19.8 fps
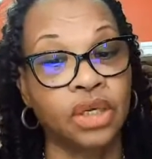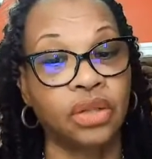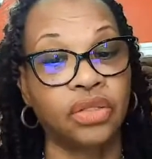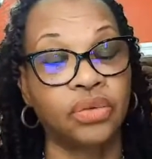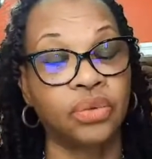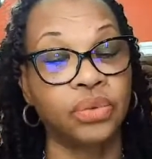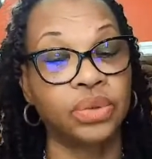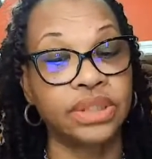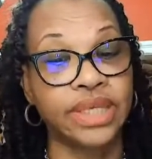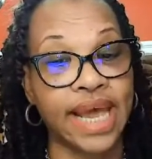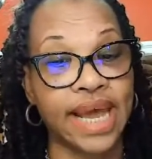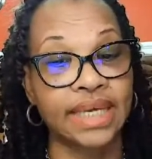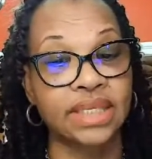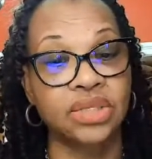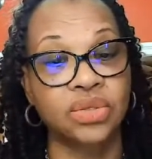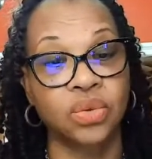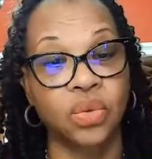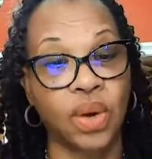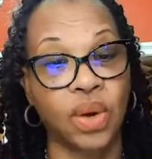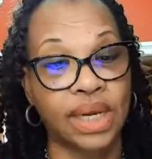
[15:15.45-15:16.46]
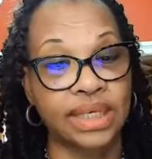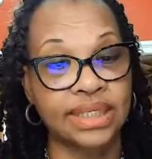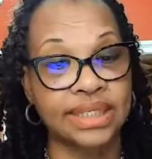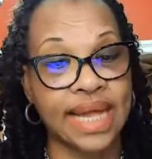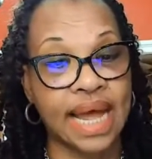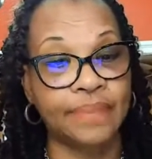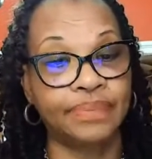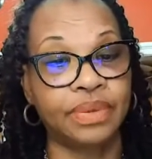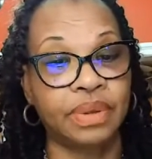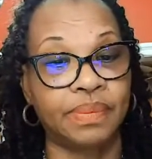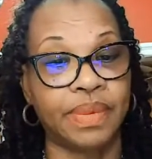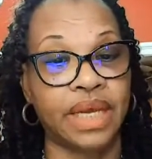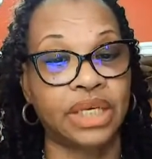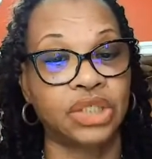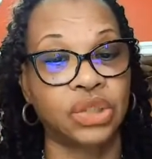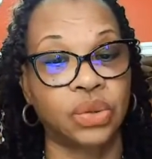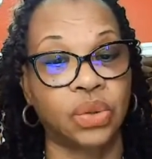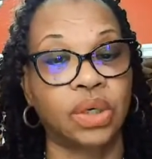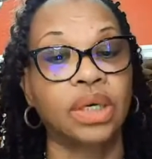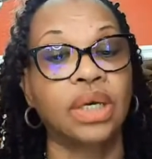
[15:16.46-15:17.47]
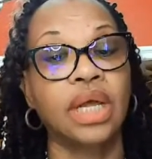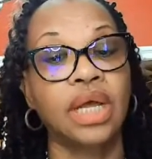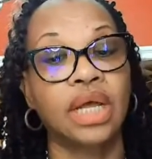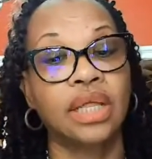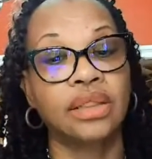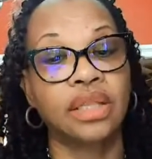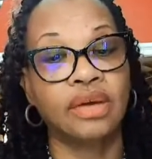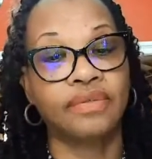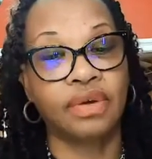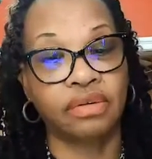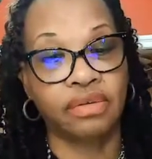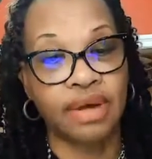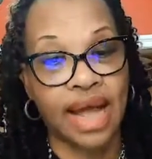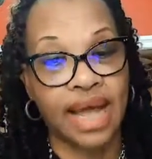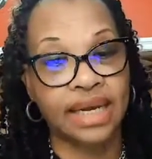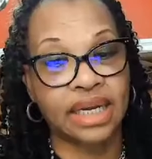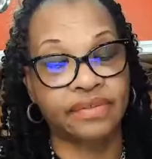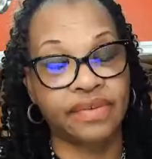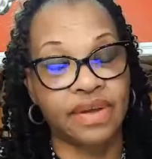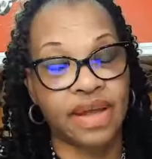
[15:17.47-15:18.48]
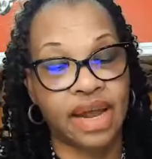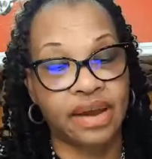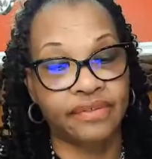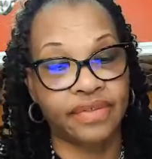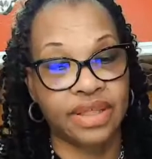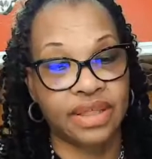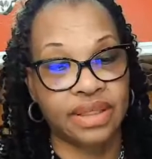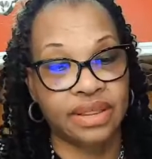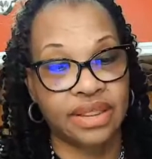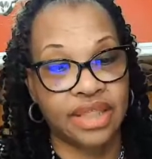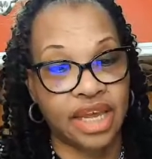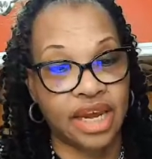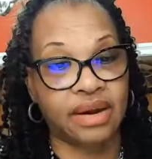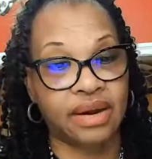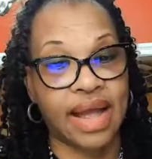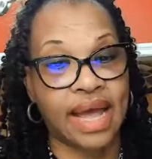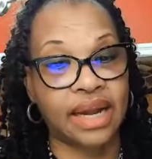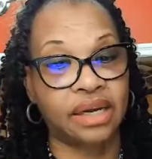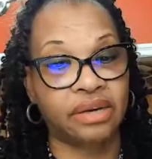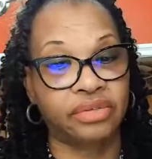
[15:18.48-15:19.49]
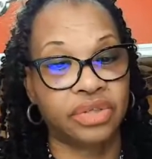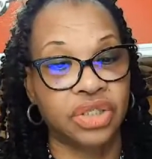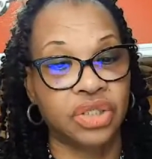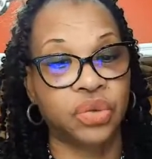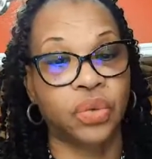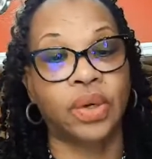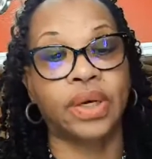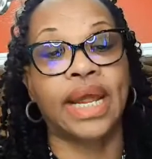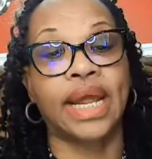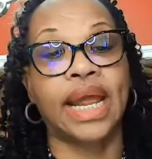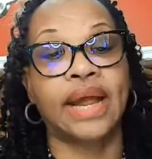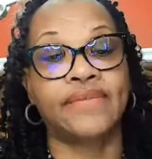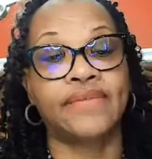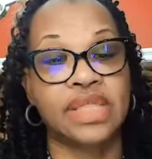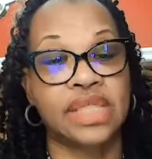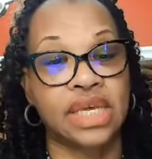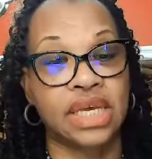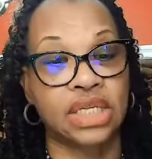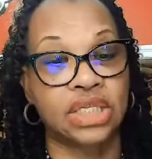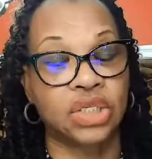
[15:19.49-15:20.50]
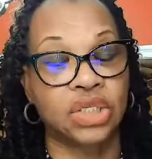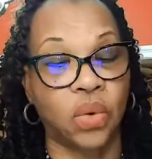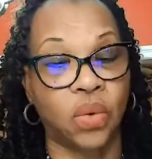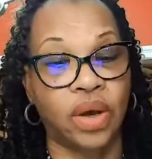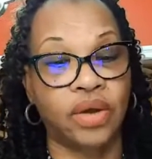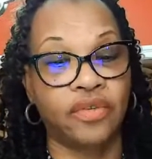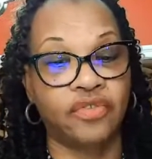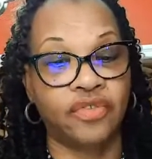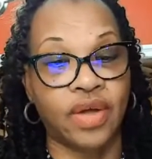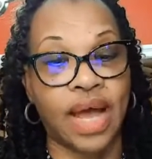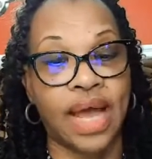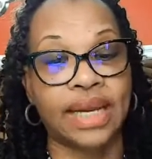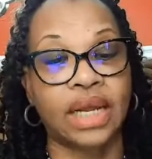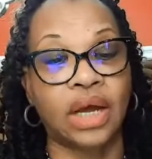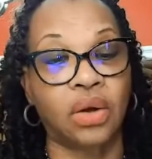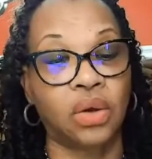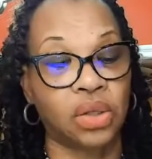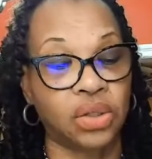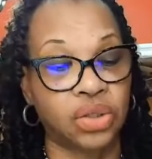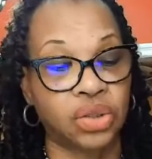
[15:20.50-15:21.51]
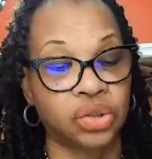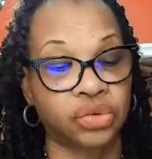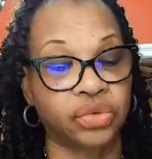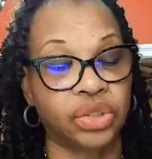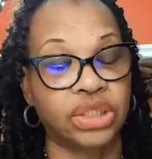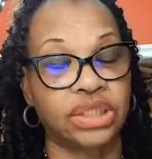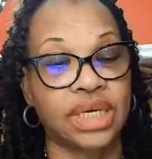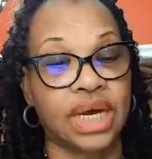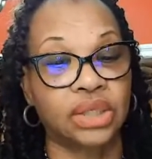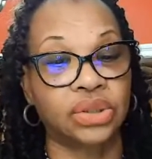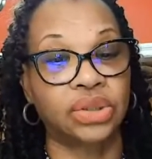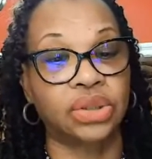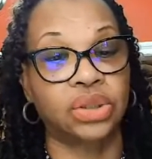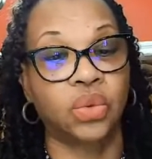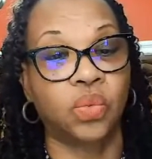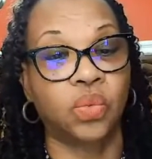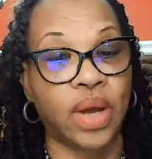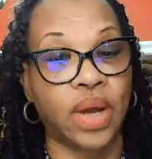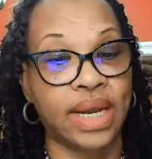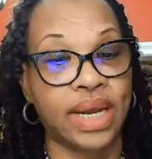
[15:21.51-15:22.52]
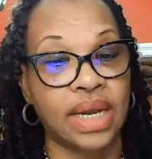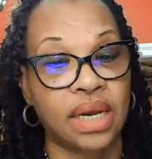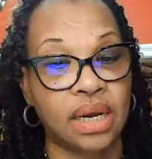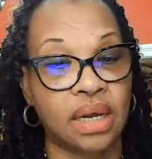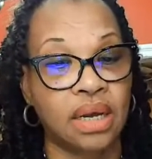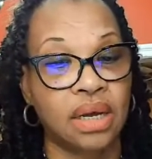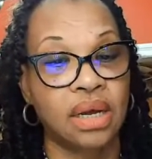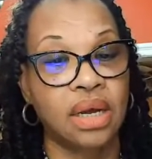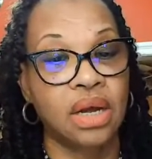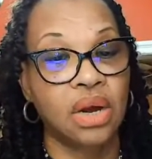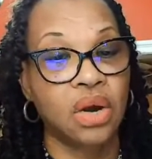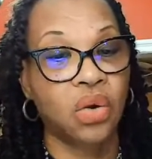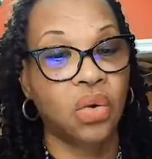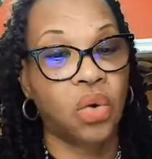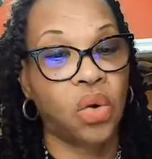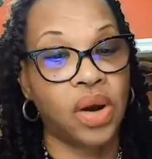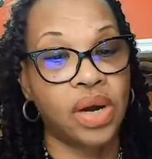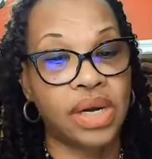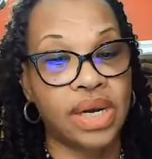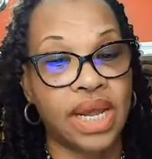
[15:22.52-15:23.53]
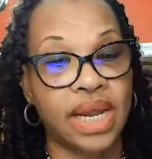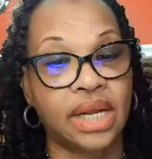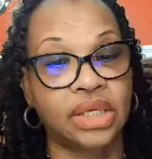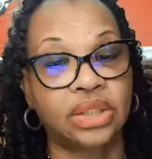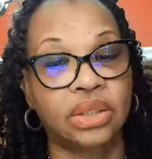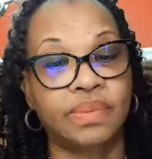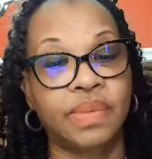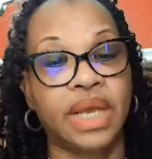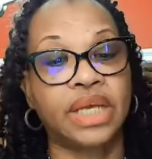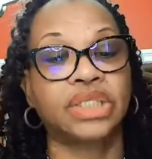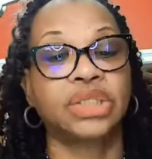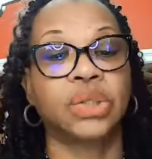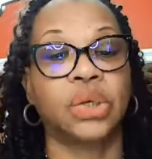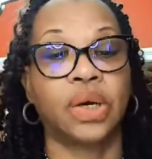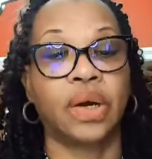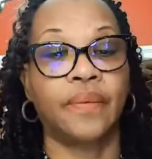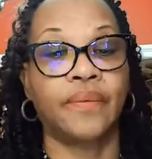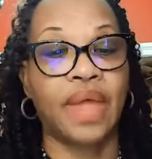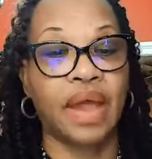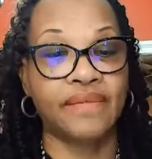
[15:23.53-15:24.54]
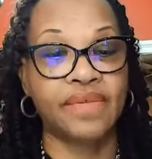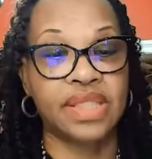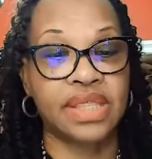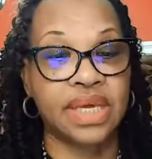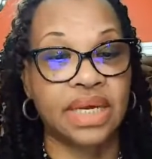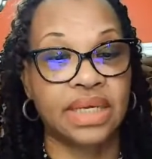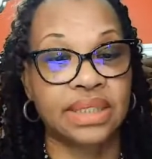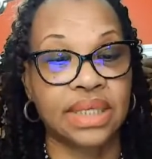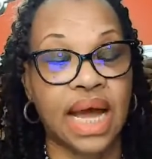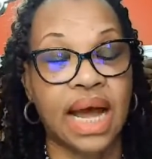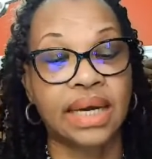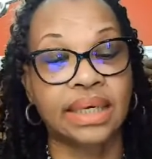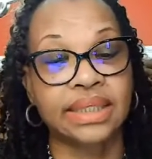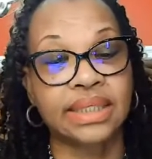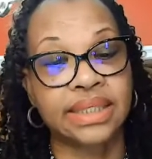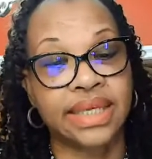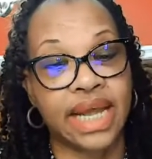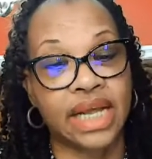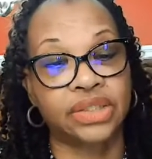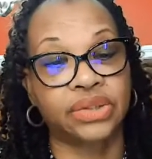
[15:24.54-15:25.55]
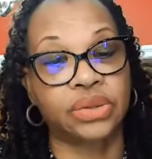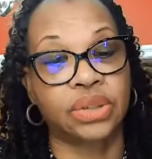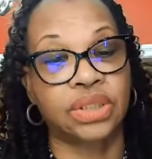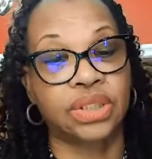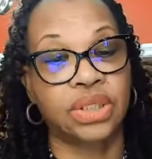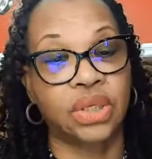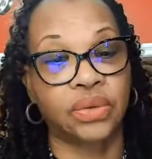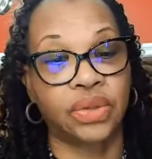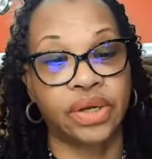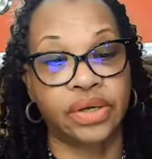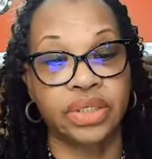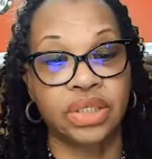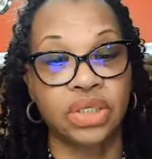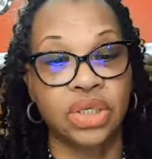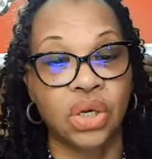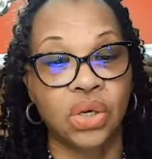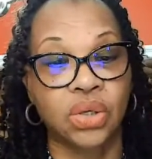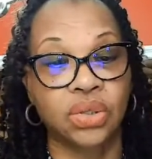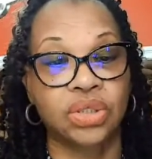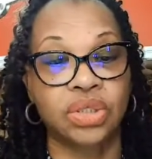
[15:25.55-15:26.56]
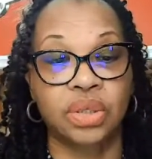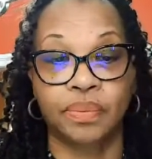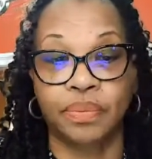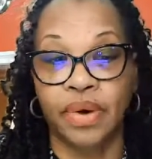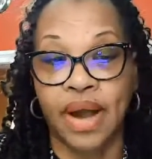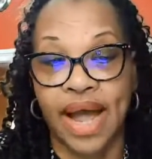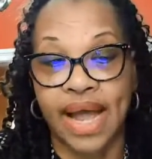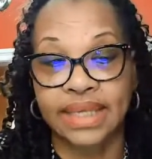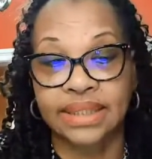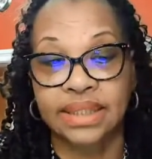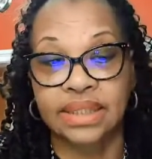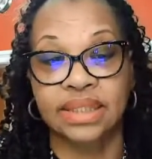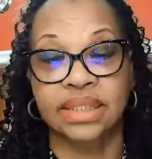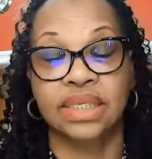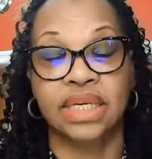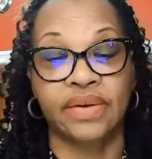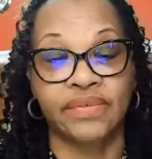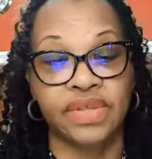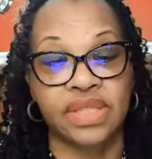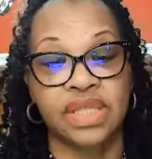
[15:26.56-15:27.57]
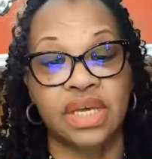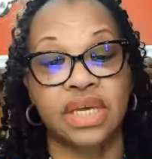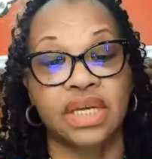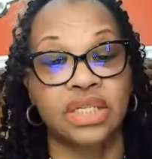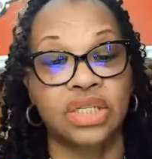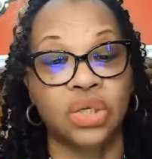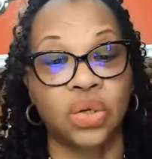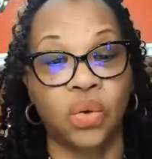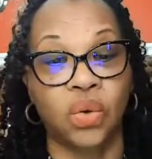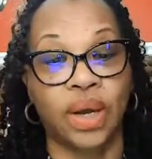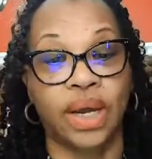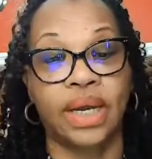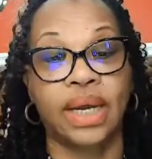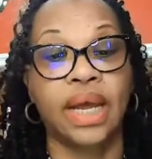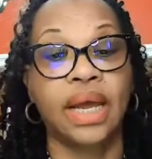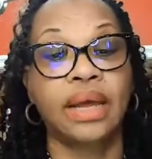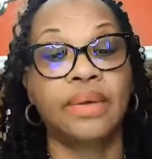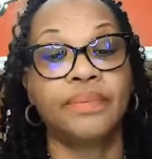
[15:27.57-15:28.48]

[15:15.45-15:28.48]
through text, through WhatsApp, to make sure they've arrived there at the resort. Everything is going fine. I also reach out to the wedding coordinator to make sure everything is on schedule, so there's no surprises and everything is going